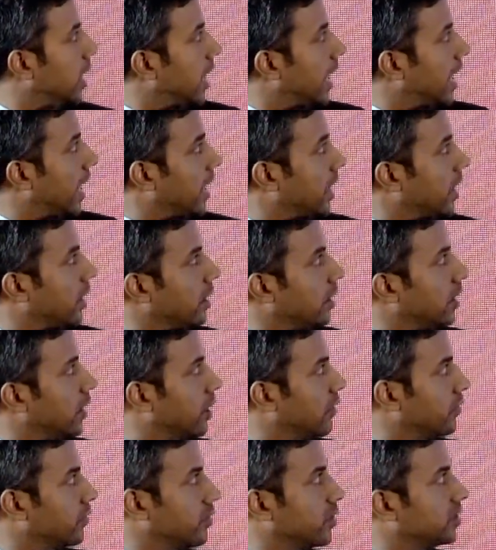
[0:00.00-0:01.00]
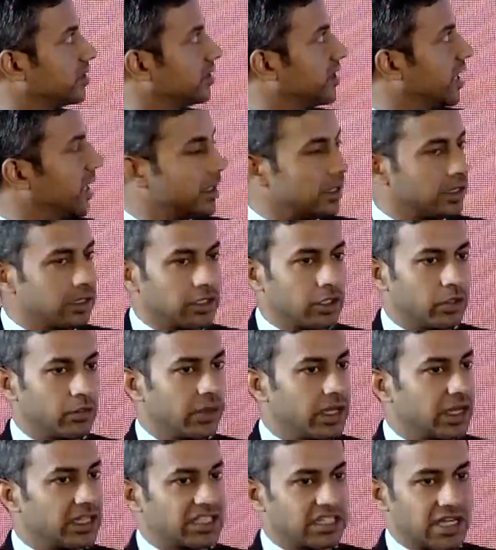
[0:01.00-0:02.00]
And of course, then you
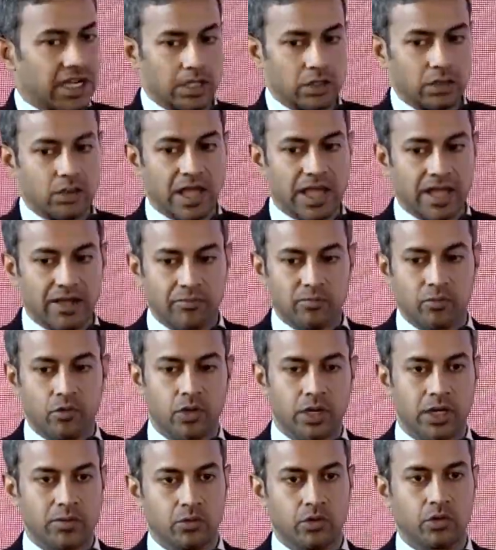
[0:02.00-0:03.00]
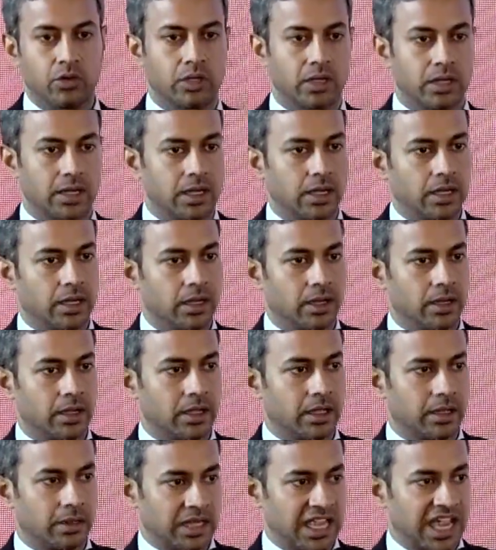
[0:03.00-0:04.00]
will start to have more and
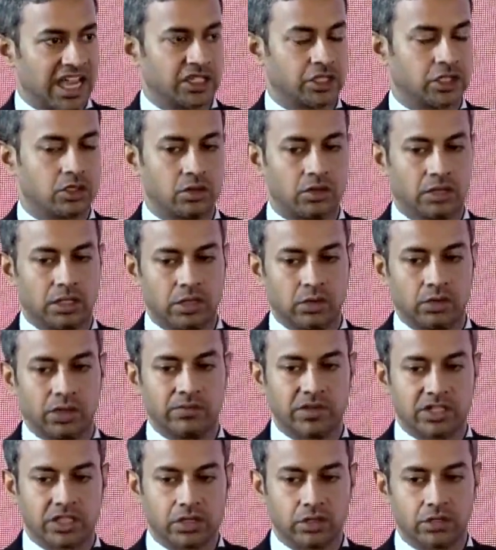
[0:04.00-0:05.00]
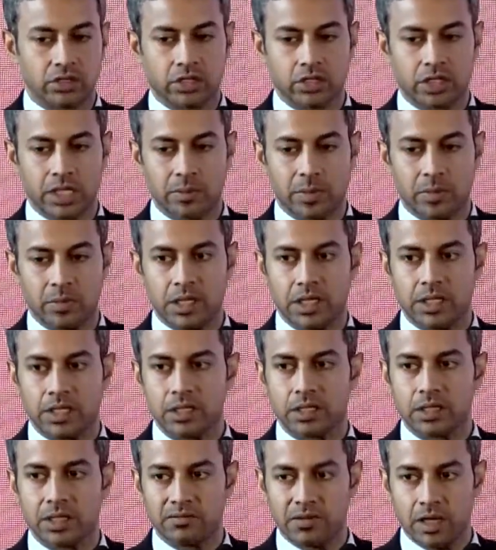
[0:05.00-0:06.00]
more cash to invest on your
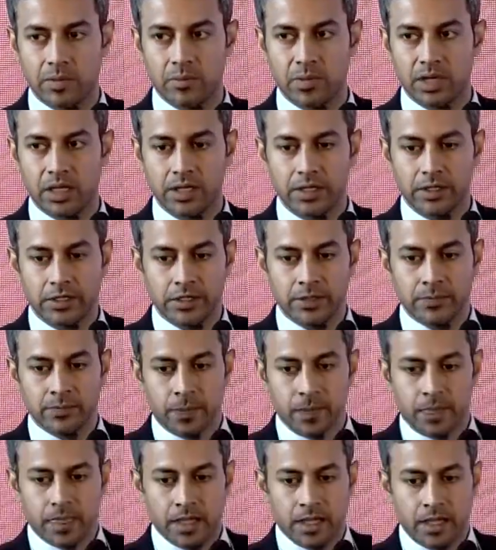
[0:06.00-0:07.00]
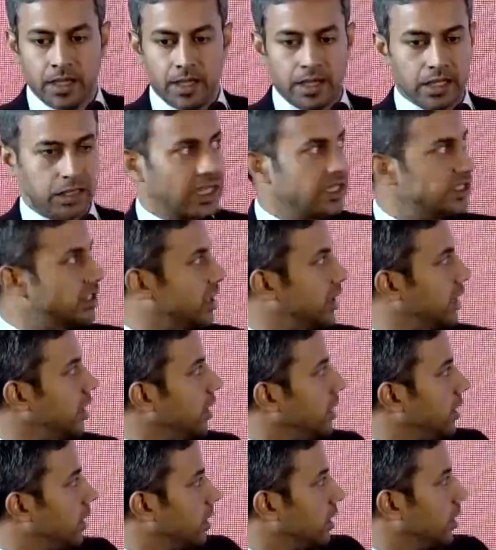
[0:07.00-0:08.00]
capabilities development. Essentially,
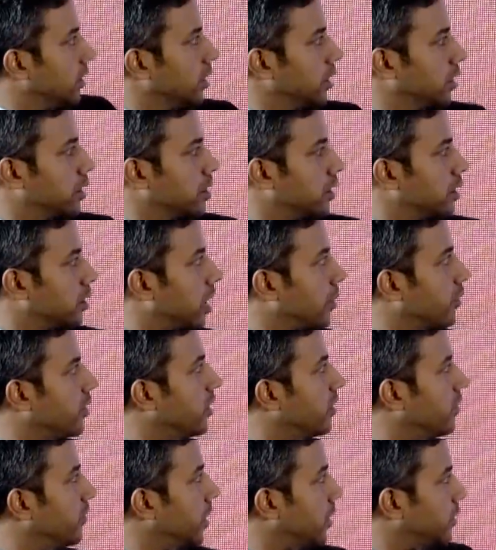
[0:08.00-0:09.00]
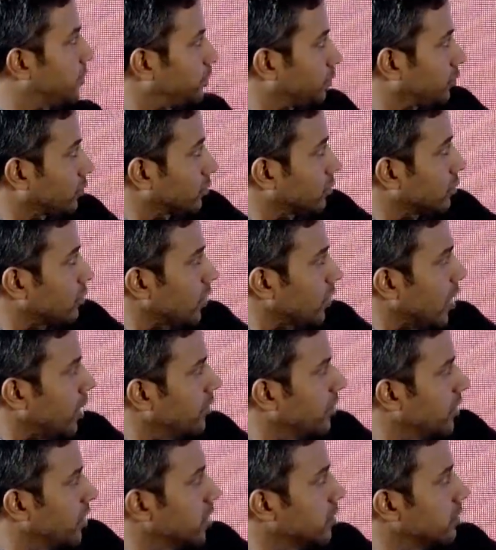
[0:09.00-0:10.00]
this is the summary of it.
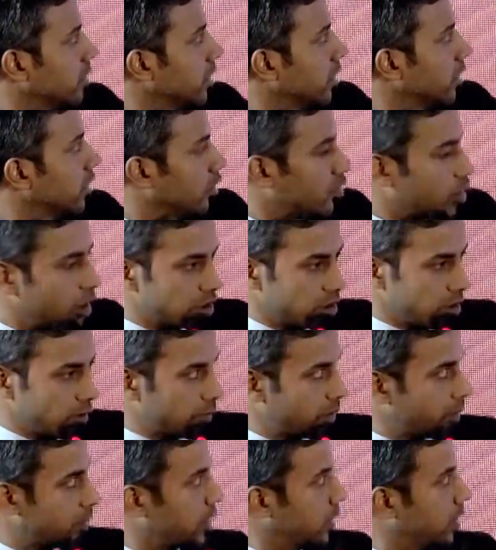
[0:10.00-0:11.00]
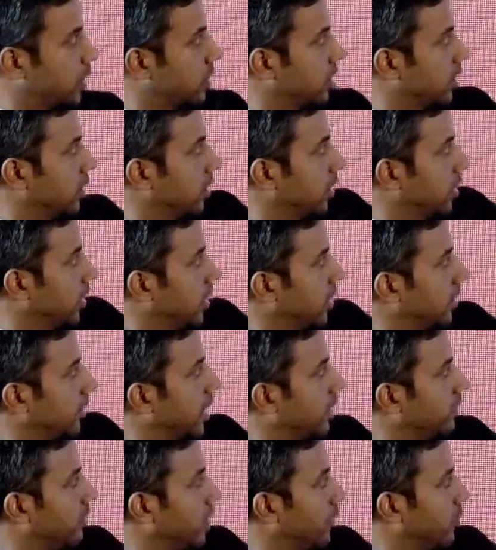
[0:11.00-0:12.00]
First, work on the cost optimization.
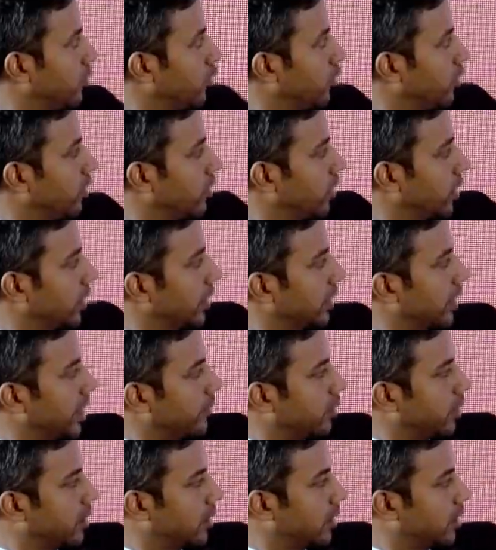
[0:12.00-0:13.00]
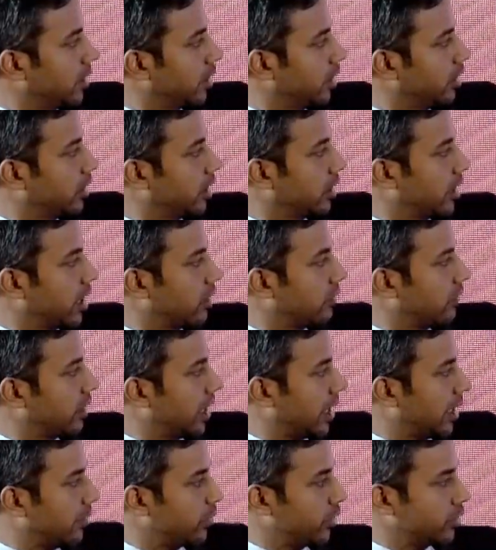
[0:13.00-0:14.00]
That will improve your working capital. That will
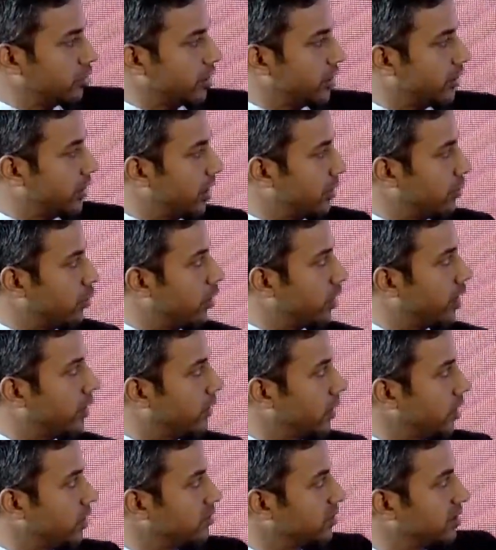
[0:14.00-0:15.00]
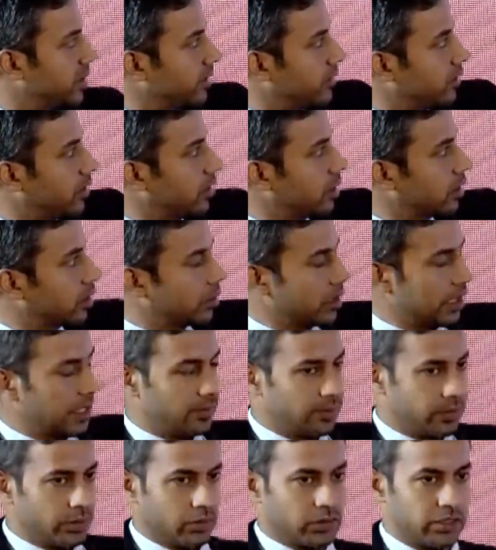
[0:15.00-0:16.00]
help you generate more revenues. That will also
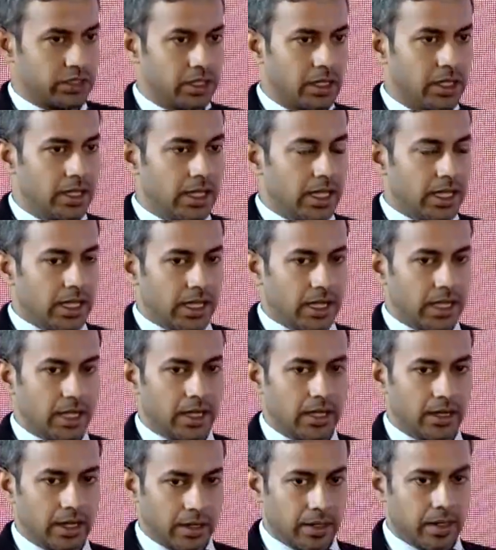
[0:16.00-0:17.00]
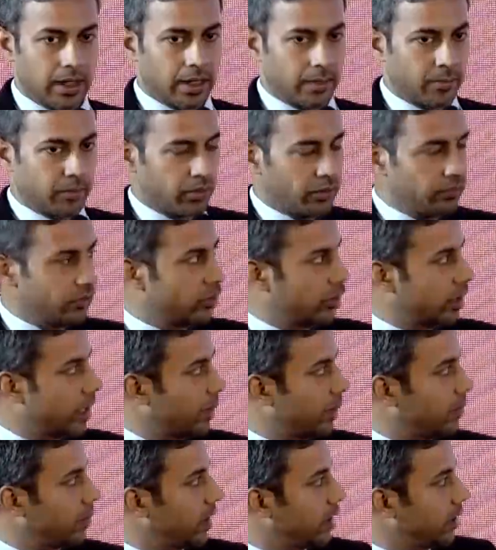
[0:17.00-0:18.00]
help you improve your
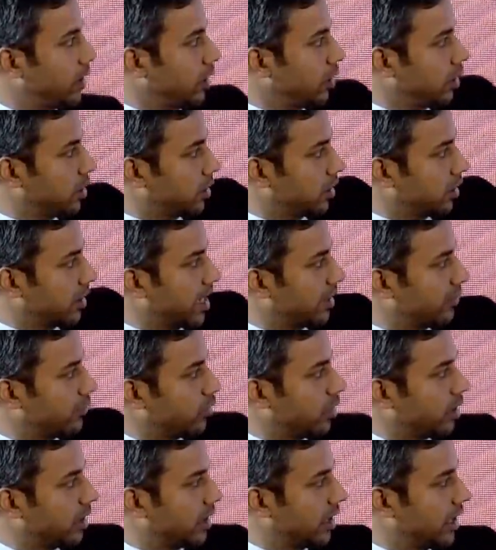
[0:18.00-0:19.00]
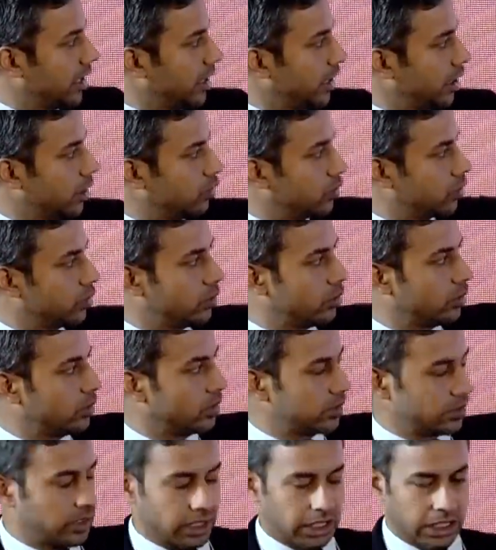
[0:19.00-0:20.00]
capabilities. That would lead you
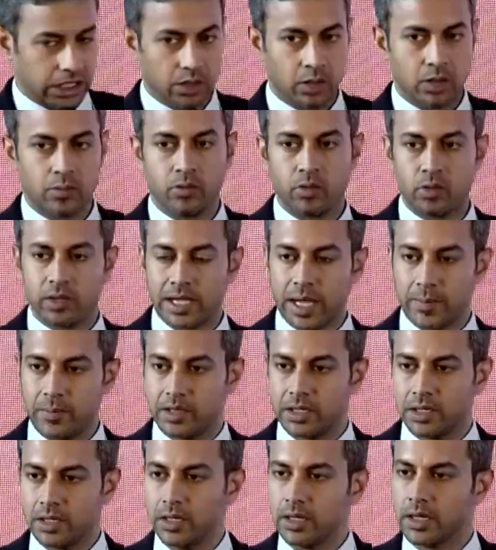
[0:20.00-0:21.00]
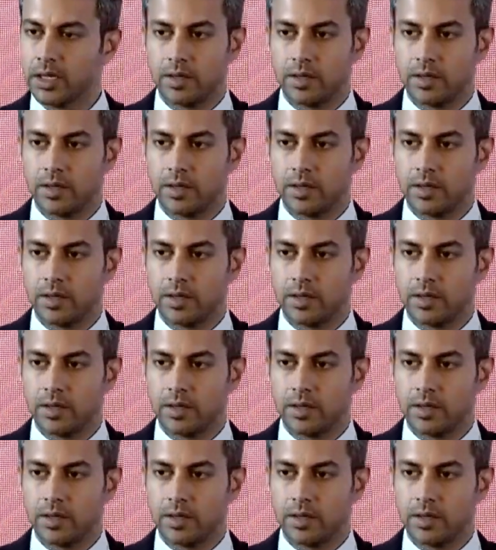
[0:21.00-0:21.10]
to secure more capital